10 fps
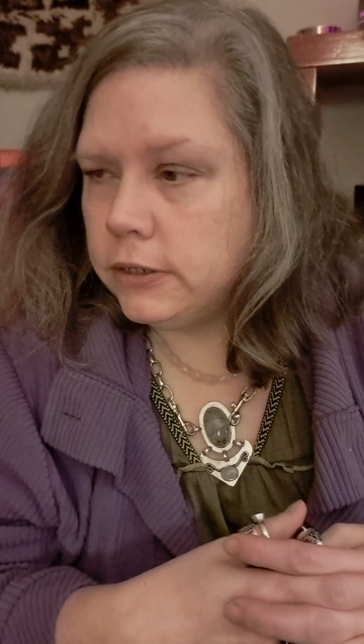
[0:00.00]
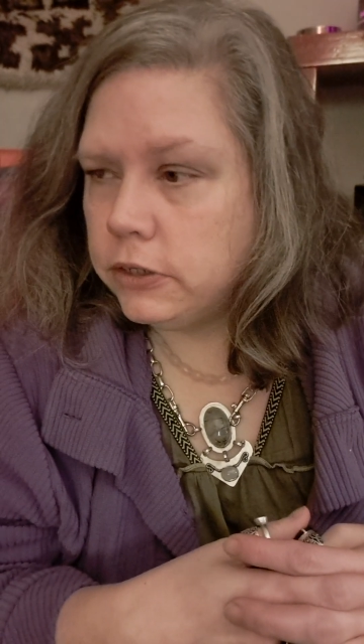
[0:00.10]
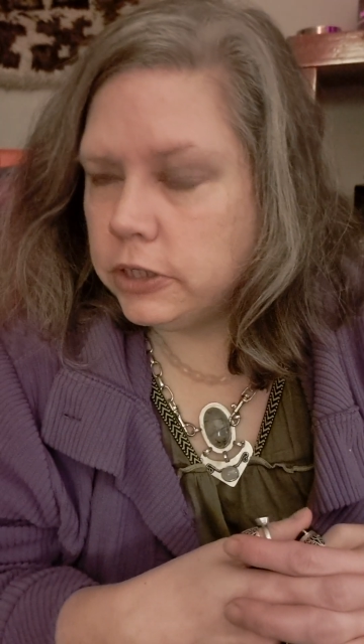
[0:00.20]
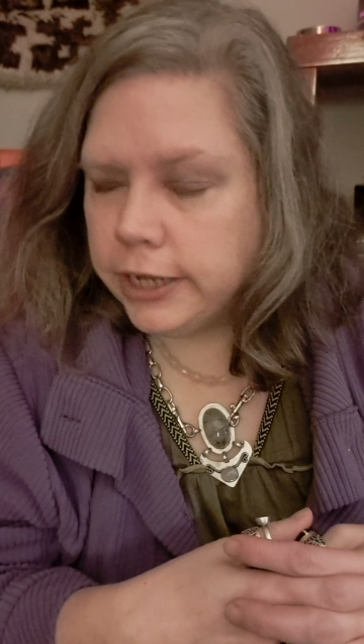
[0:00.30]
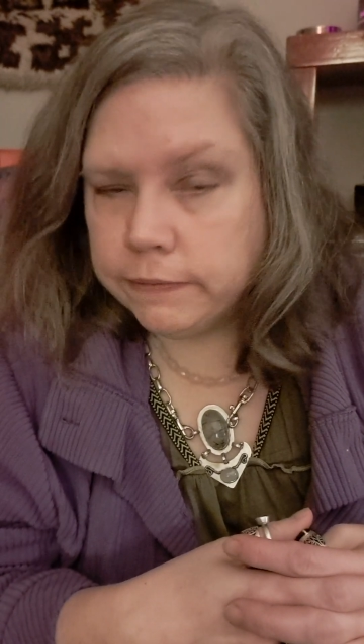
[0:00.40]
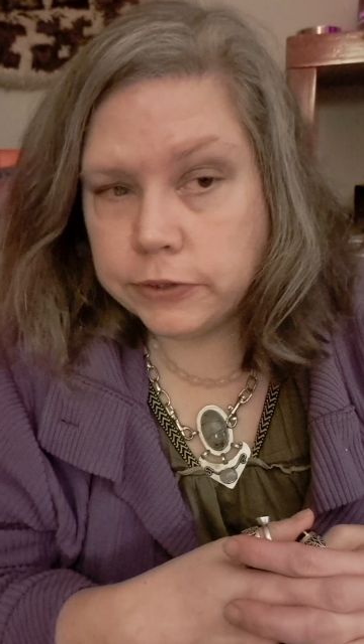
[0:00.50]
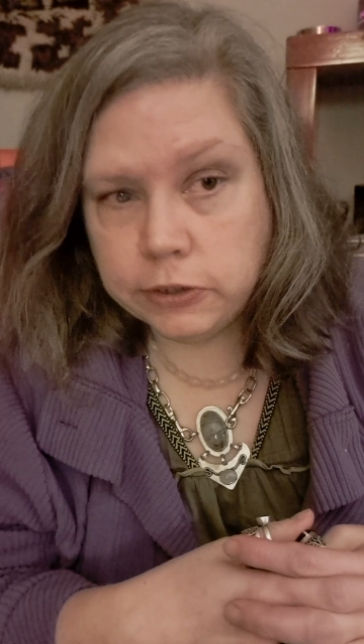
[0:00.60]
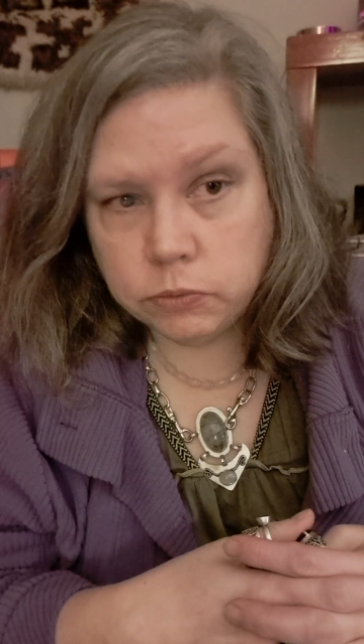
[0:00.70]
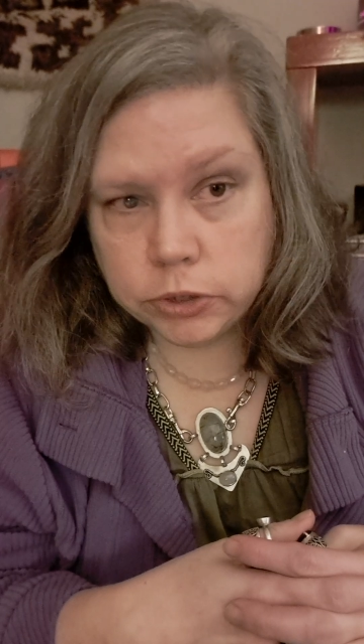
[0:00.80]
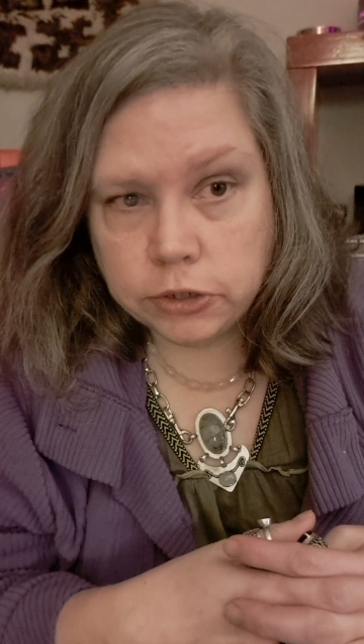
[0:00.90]
the level
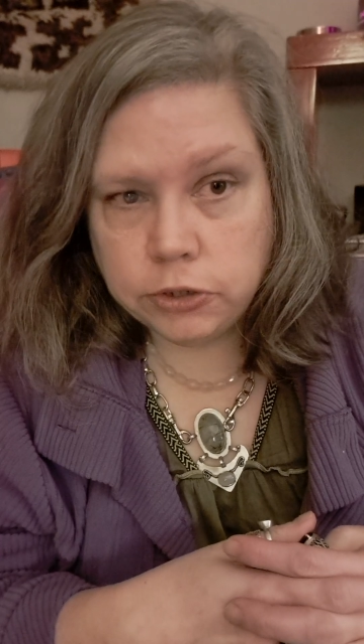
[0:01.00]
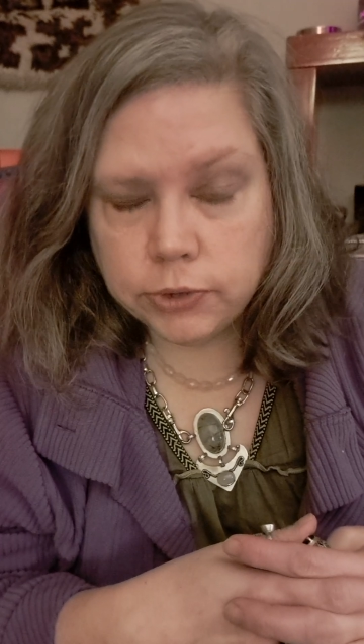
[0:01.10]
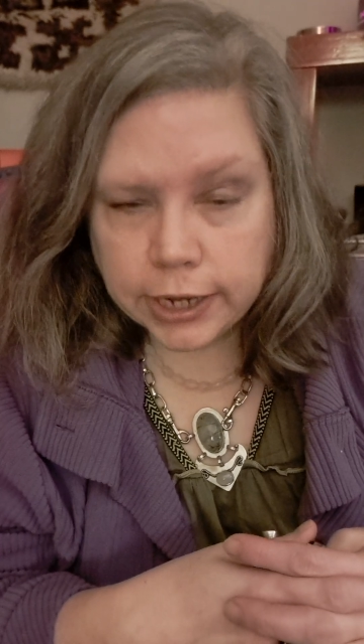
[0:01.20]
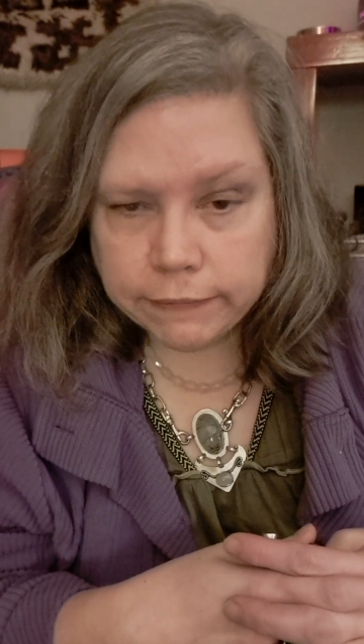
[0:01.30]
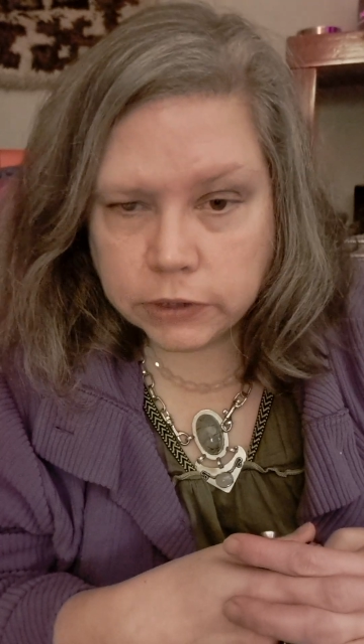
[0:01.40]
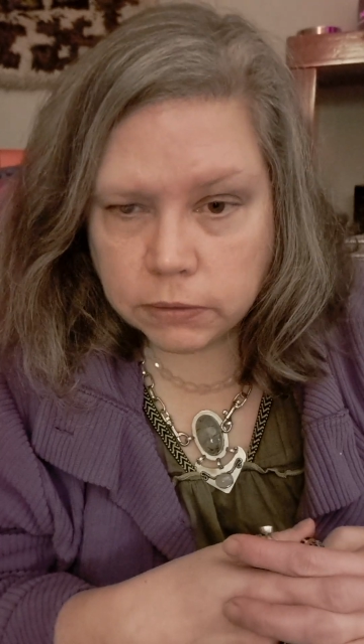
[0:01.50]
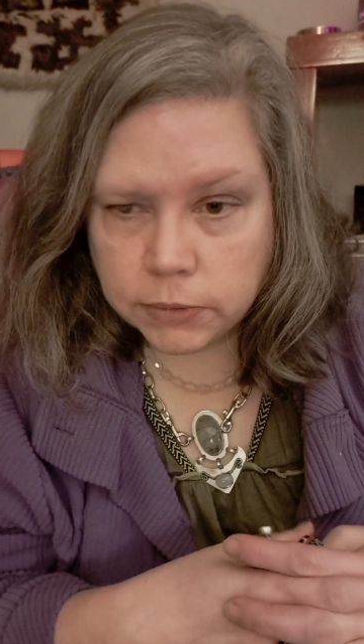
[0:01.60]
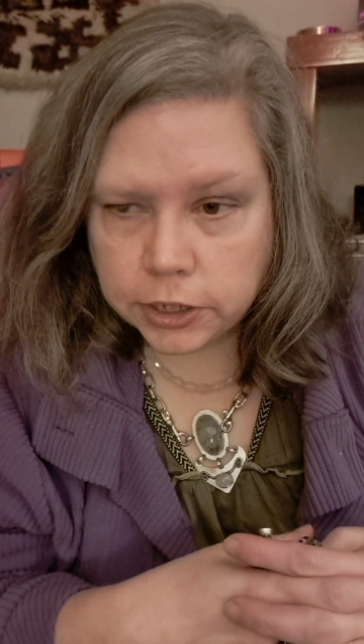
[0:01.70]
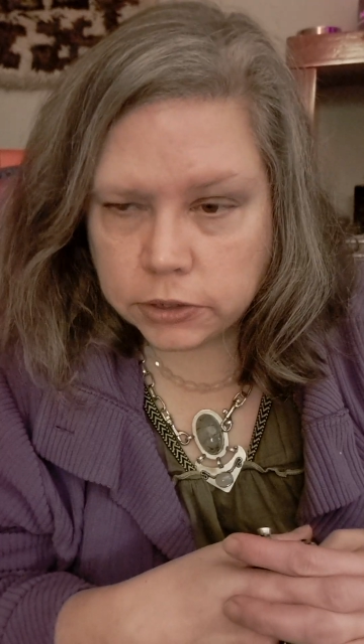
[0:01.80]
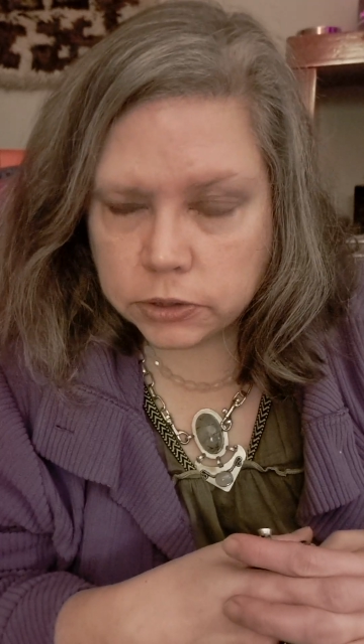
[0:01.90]
to which you have them
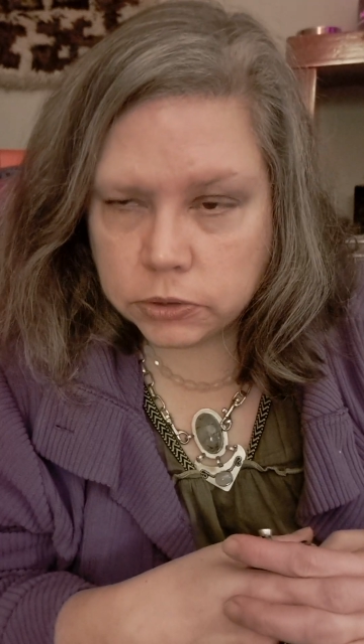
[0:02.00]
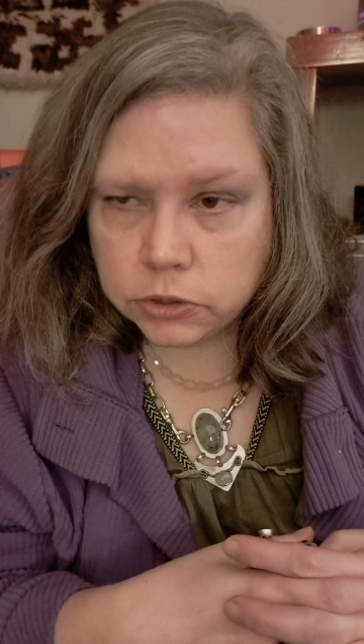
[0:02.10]
and